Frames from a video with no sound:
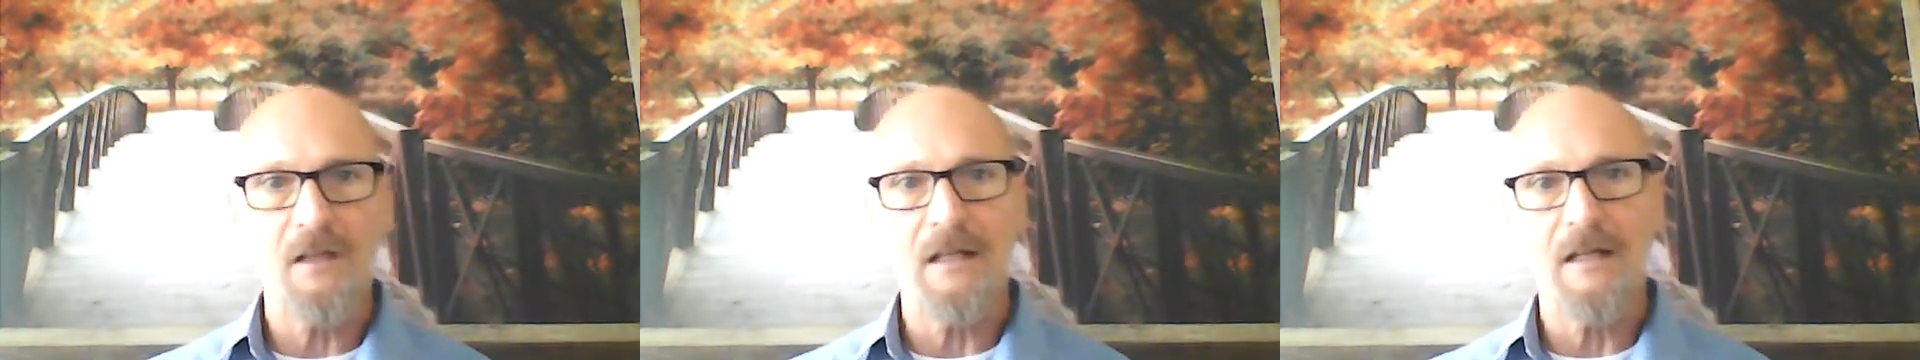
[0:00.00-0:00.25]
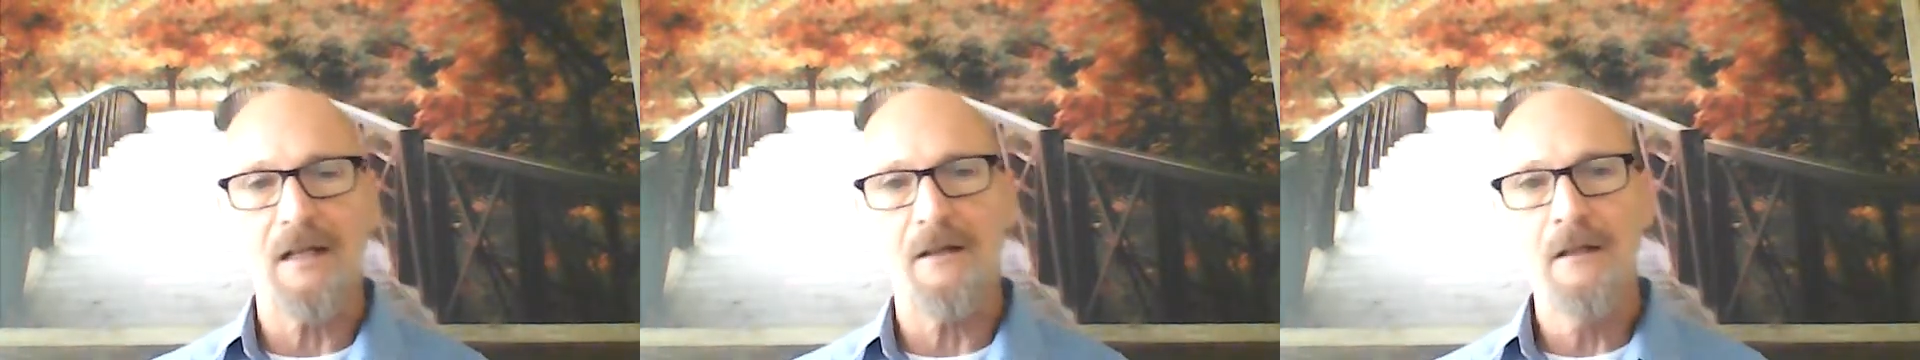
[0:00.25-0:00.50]

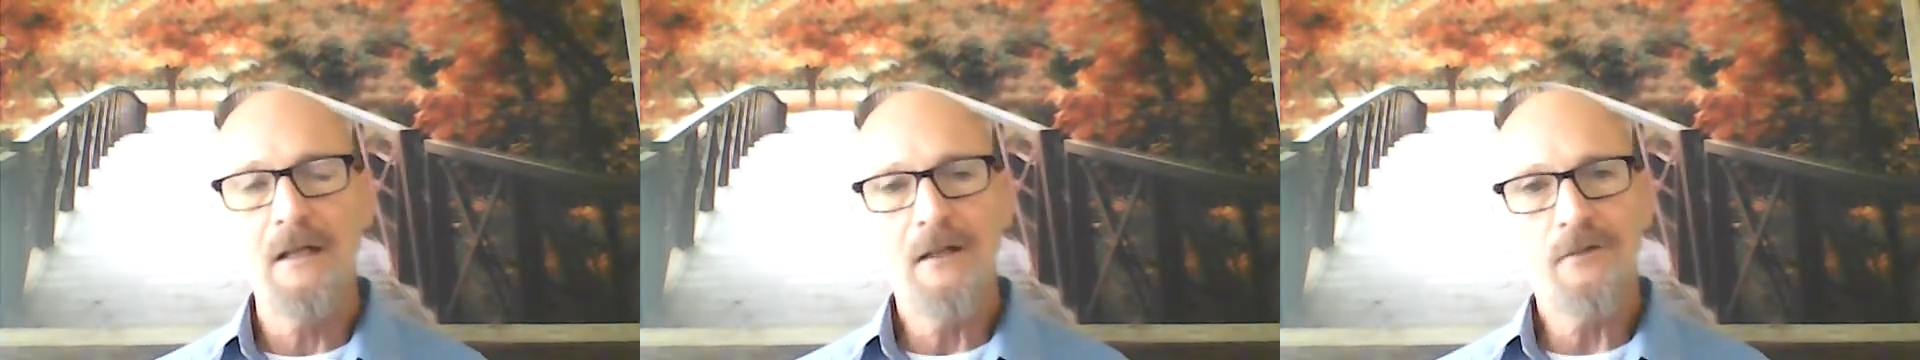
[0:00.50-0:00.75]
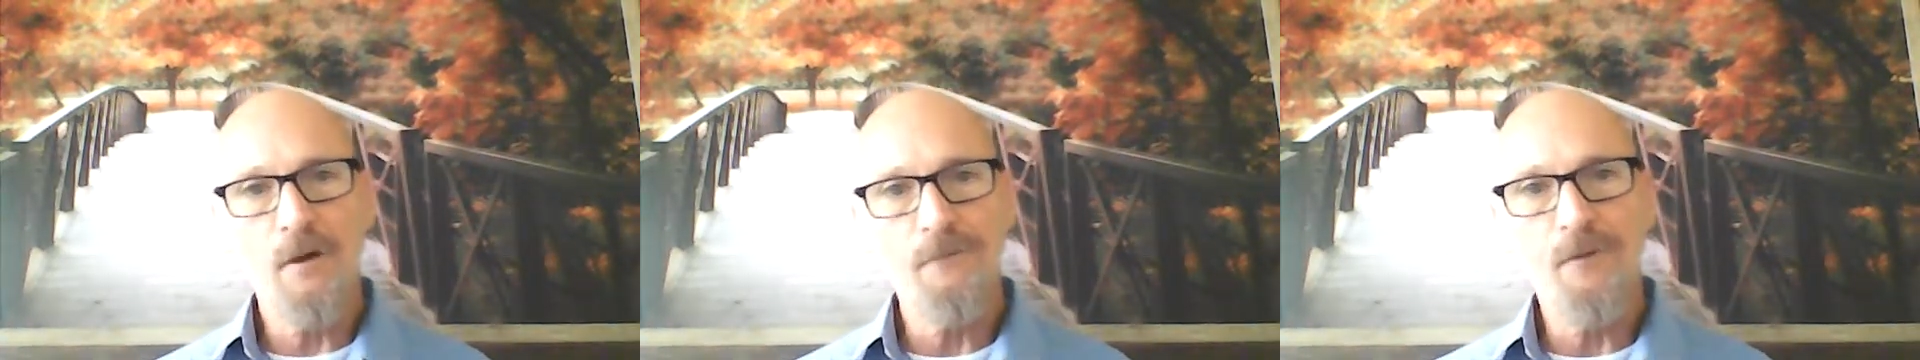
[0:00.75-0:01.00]
Uh,
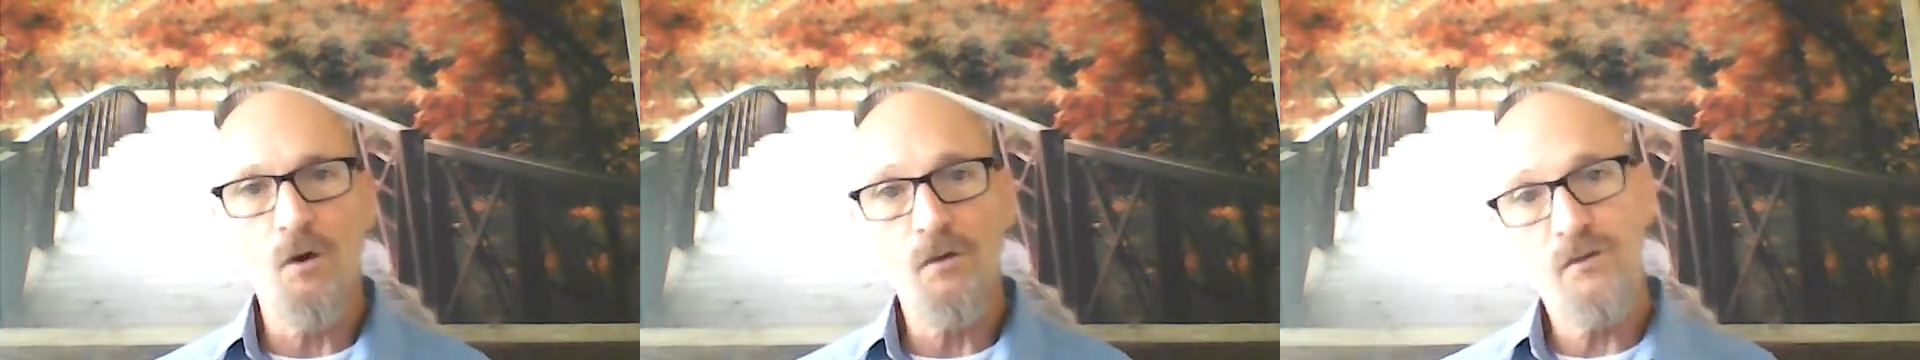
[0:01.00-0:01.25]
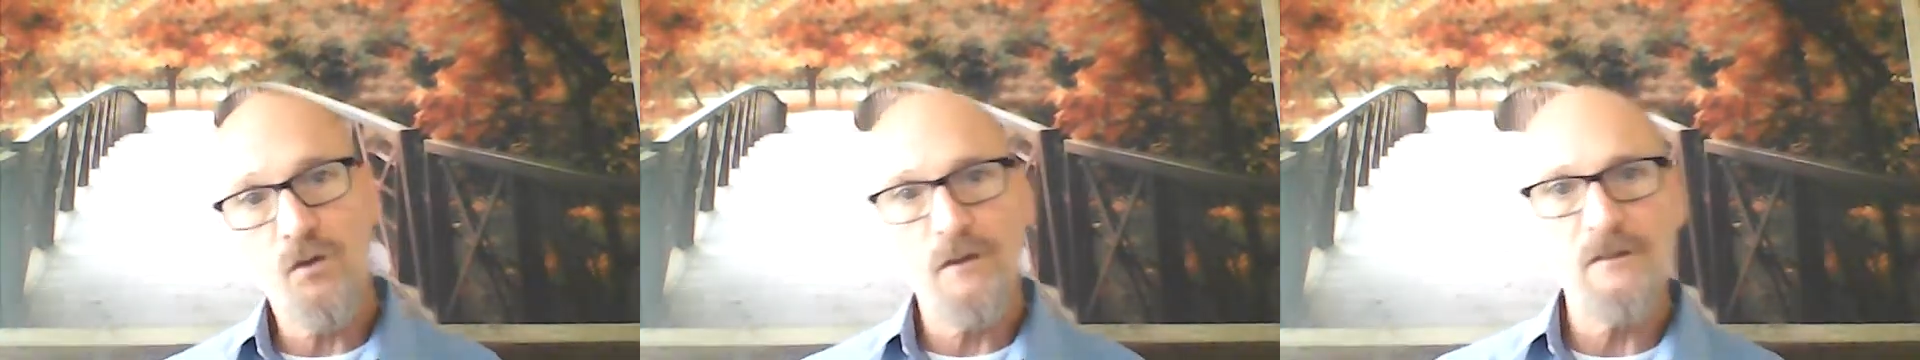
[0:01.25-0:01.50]
some
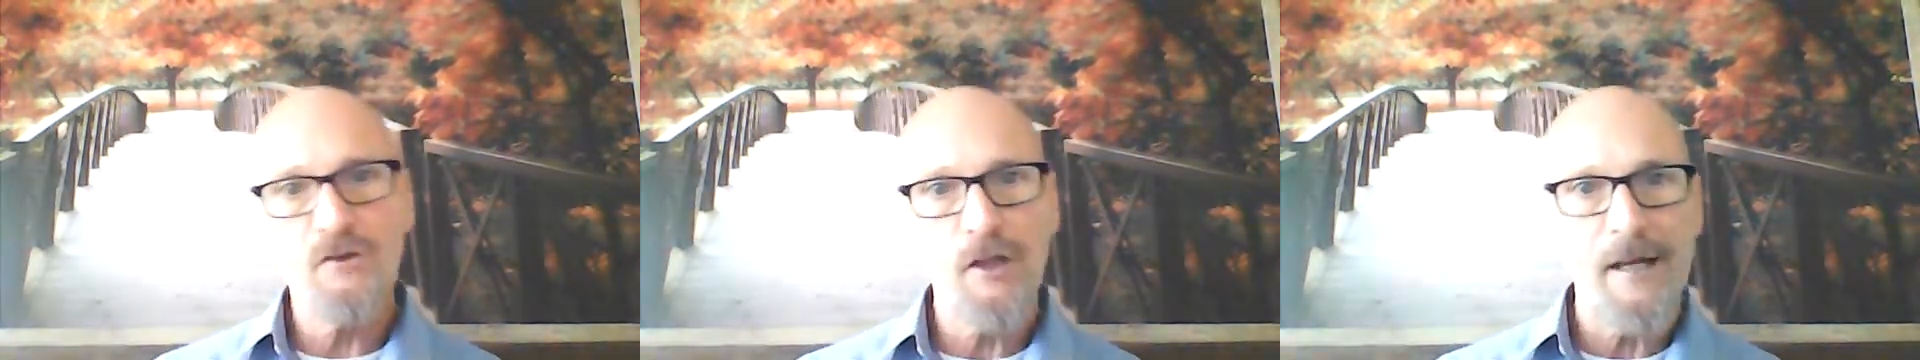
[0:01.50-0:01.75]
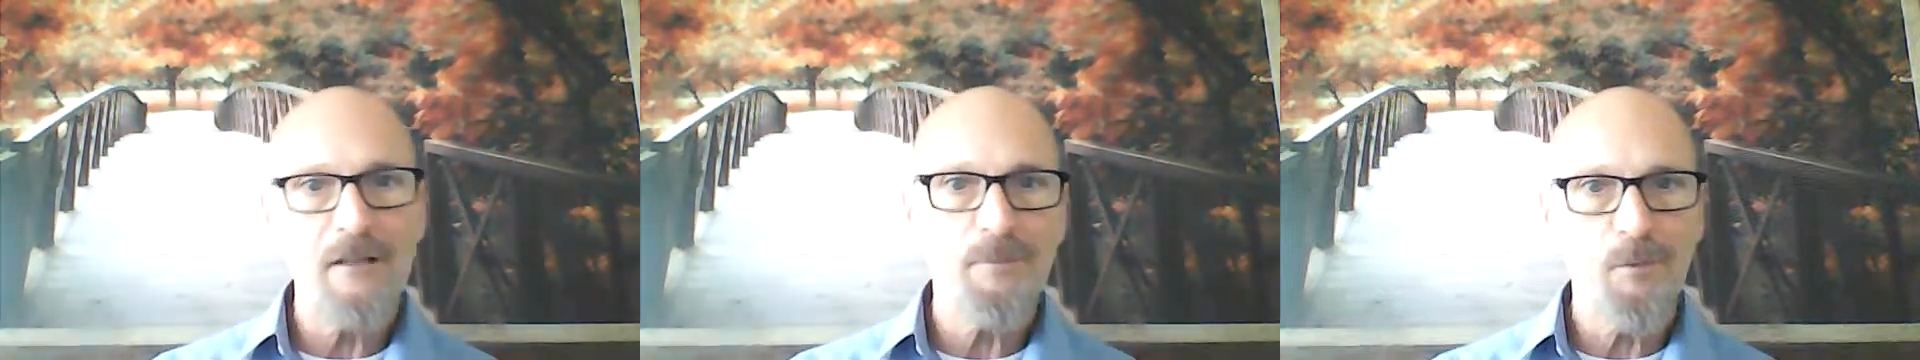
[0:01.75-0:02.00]
folks couldn't change